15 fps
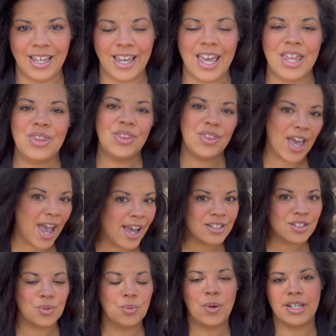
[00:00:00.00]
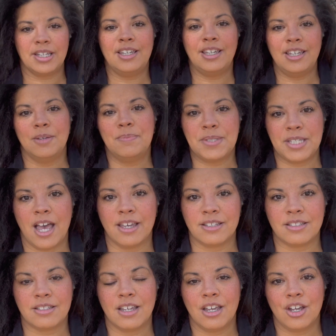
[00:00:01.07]
And that's what keeps
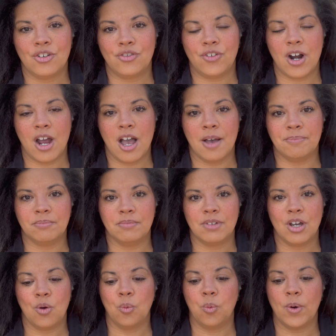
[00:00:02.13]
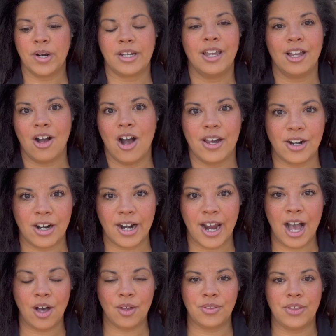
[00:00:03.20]
us from working on our
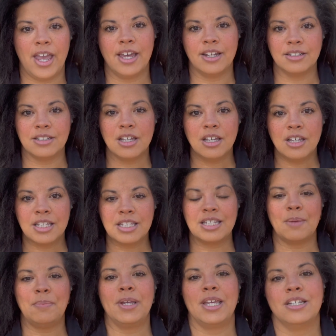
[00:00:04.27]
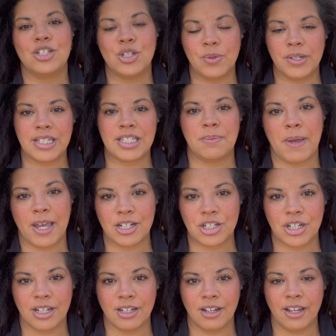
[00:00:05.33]
health and stepping into
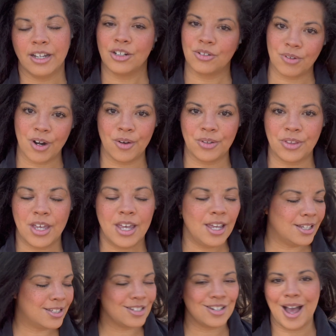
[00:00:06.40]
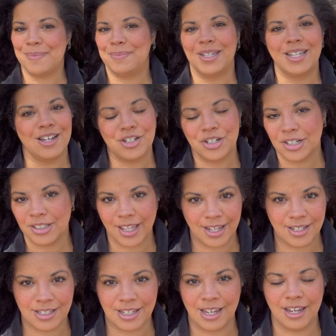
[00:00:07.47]
expansion and growth. It's not because you're
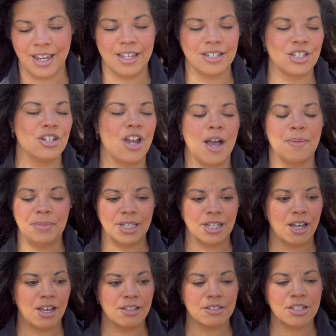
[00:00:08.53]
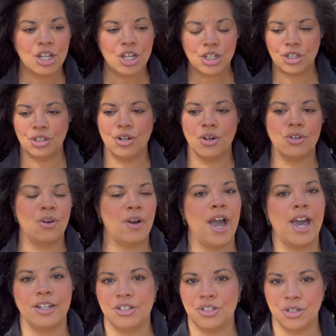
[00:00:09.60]
lazy. It's not because you don't know
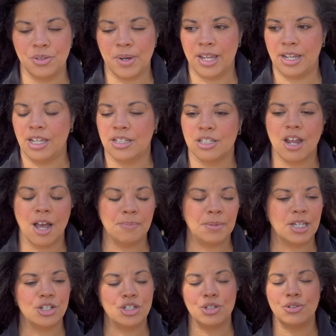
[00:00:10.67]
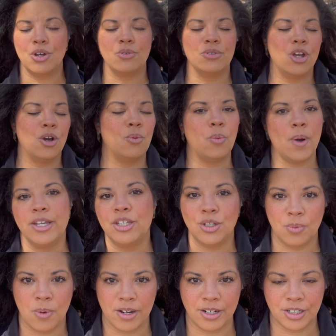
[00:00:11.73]
how to do it. It's not because you don't know what
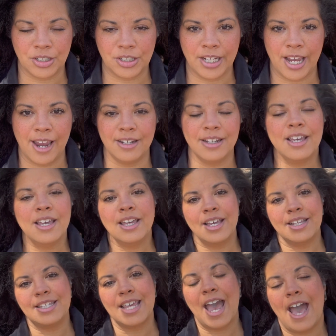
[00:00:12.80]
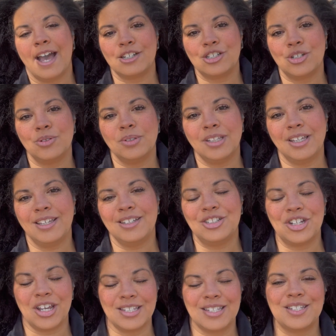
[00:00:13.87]
you want to create. It's actually
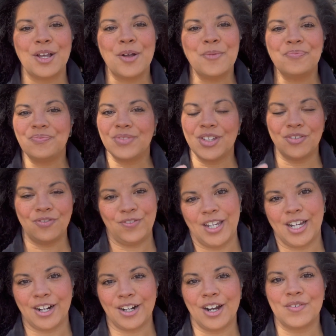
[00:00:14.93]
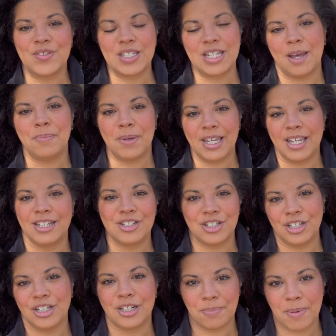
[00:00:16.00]
just the fear of stepping into
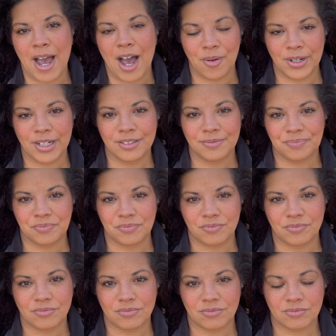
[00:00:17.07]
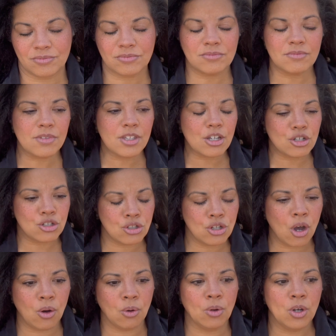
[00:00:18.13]
your power.
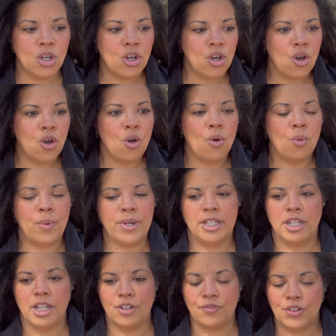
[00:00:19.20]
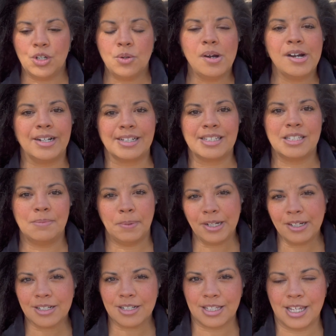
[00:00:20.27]
So if you are
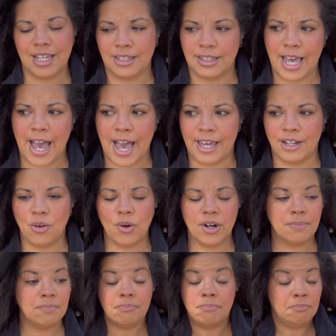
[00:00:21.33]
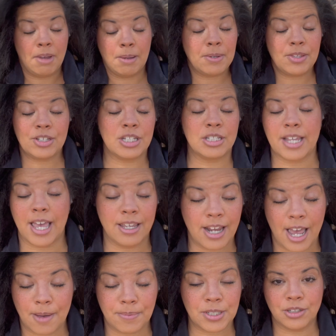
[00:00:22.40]
experiencing that, or maybe this is an
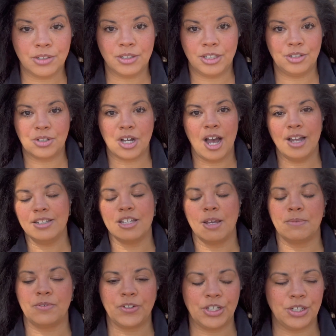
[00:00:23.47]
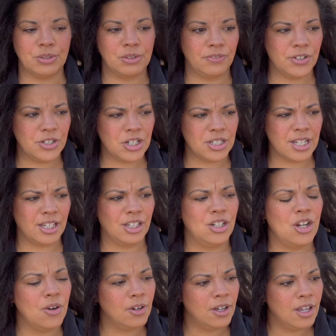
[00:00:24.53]
absolutely new concept for you, if you're just like,
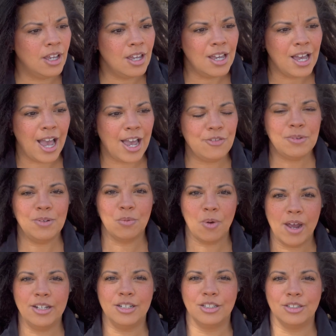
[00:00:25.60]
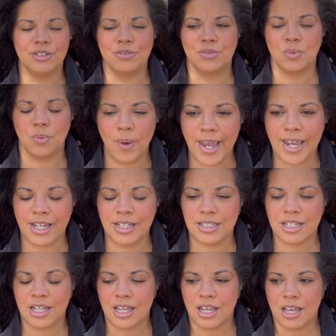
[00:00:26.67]
I've been wanting to lose weight,
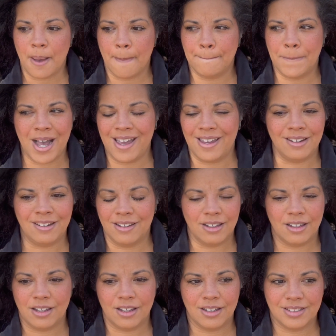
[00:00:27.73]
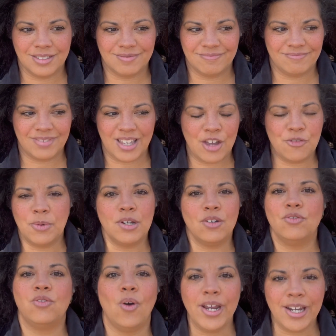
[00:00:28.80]
but I've been
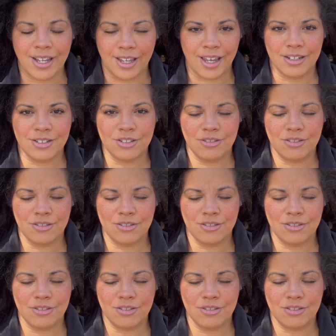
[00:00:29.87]
avoiding it.